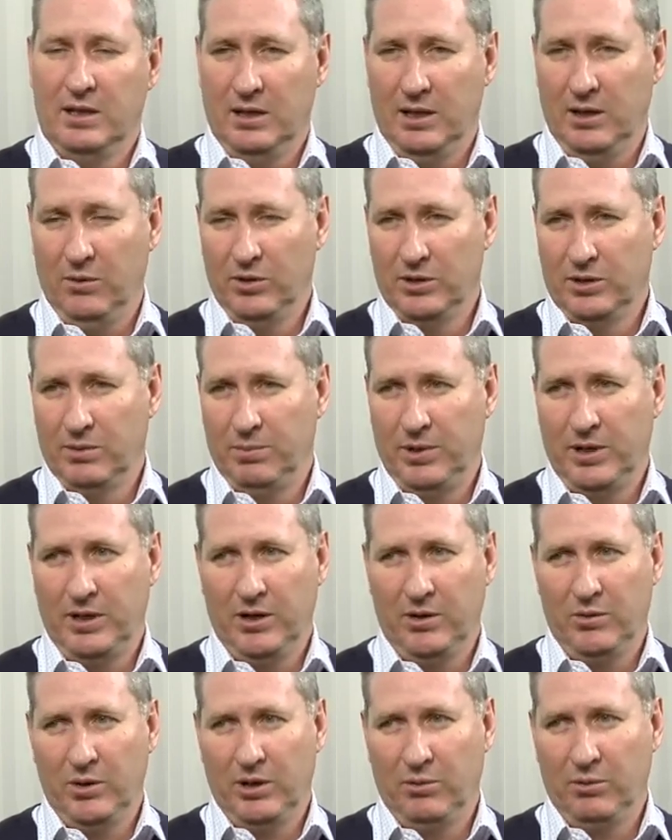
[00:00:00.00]
there was a
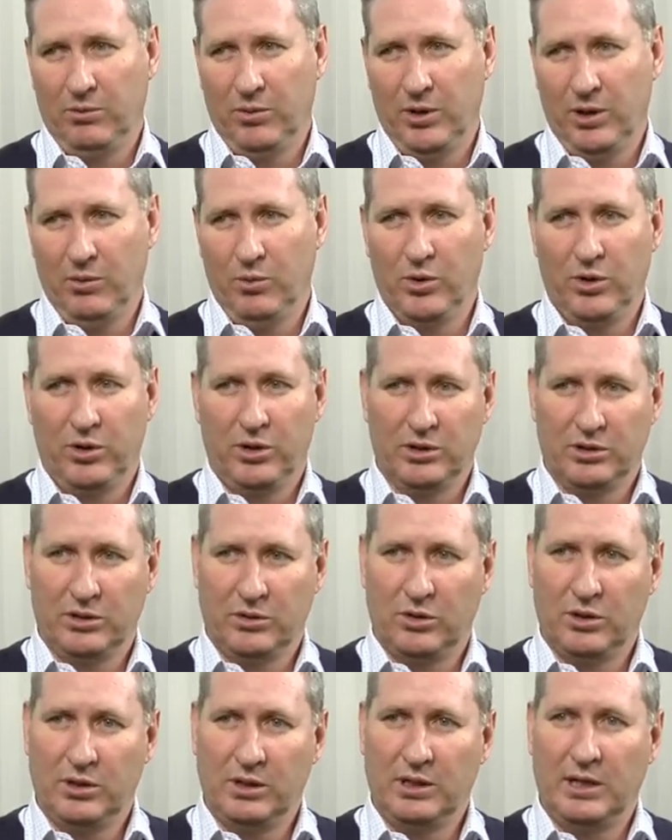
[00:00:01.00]
period where, where workers
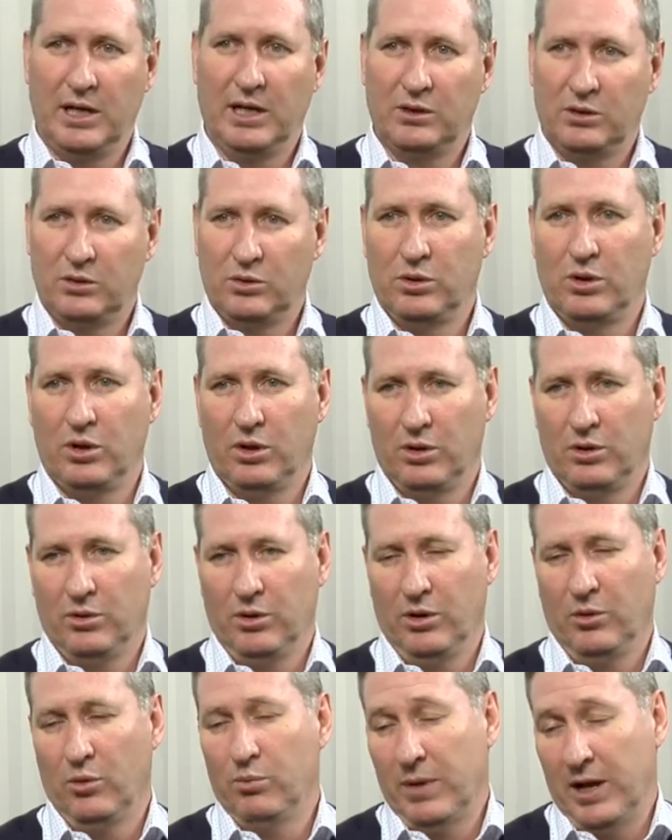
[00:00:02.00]
couldn't get to the,
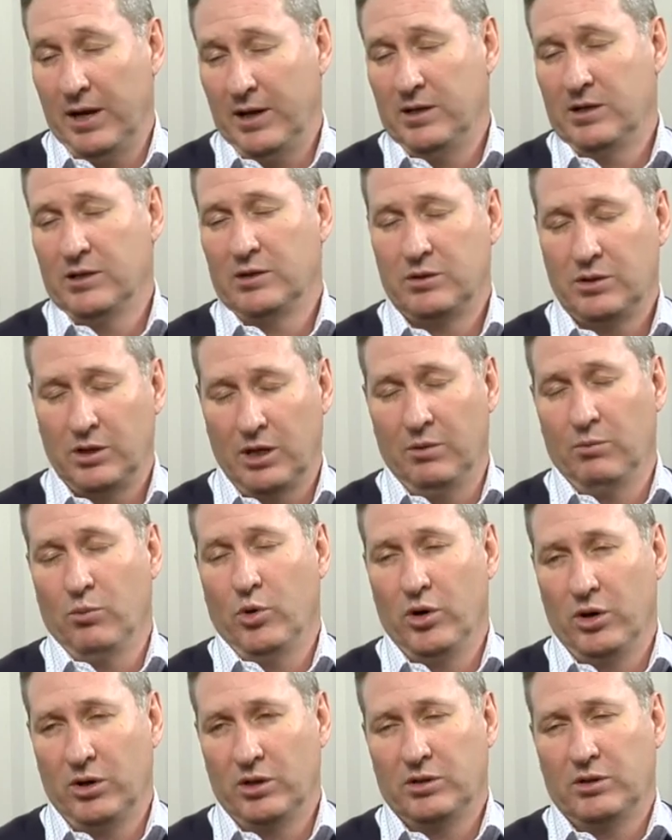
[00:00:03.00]
or managers and
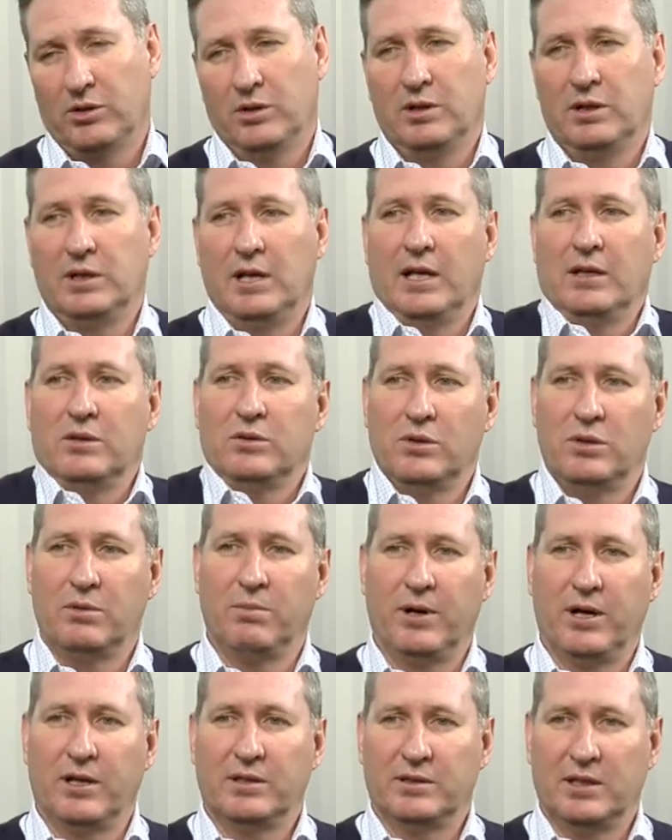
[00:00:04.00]
workers couldn't get to the
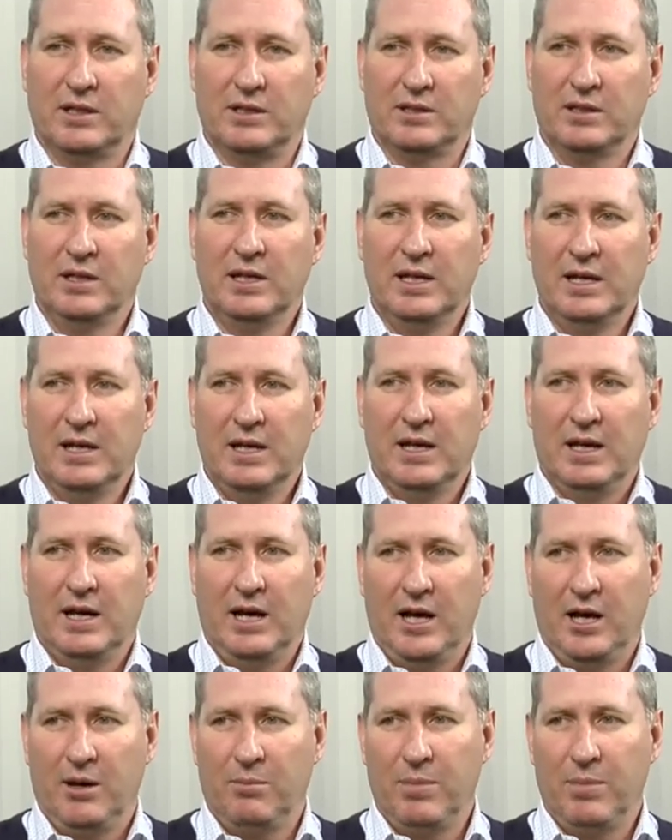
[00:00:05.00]
power station, how